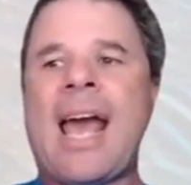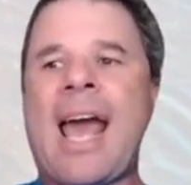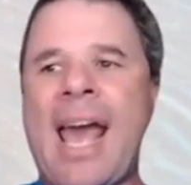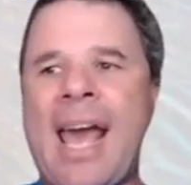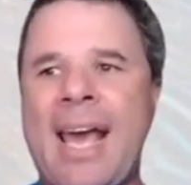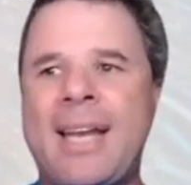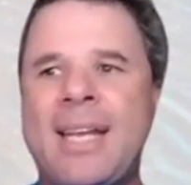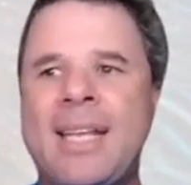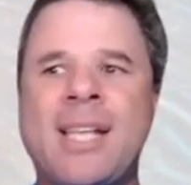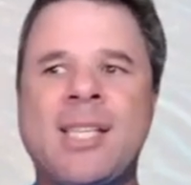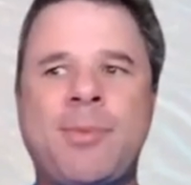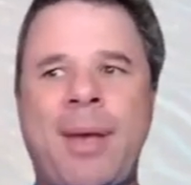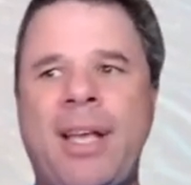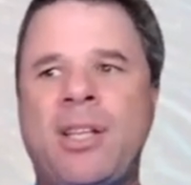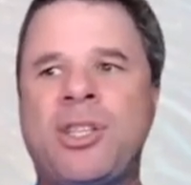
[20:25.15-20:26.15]
and can
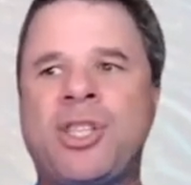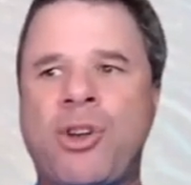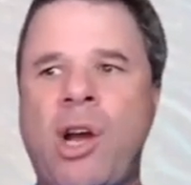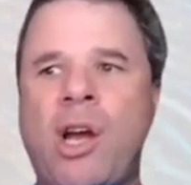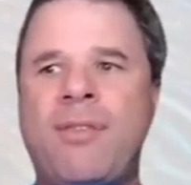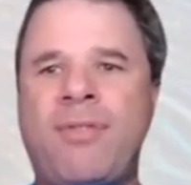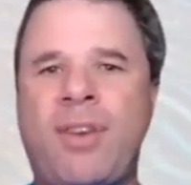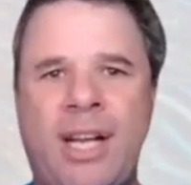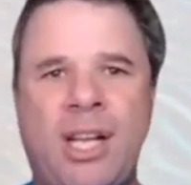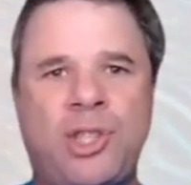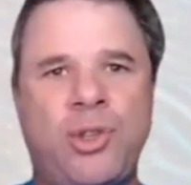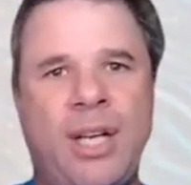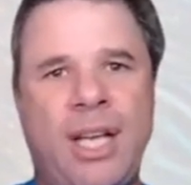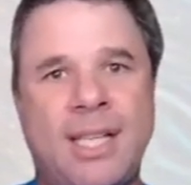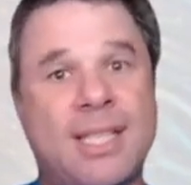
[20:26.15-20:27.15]
speak to your own
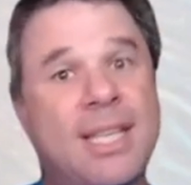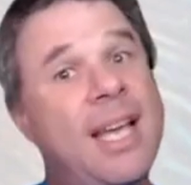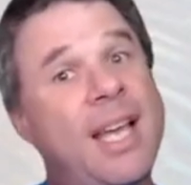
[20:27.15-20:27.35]
financial needs.